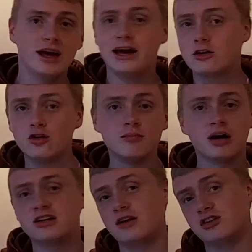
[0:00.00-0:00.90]
including
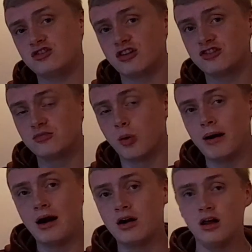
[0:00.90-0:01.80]
by giving judges more
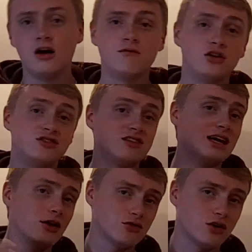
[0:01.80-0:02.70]
power, versus the
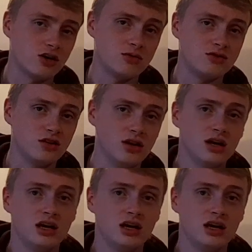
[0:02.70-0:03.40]
counter-arguments that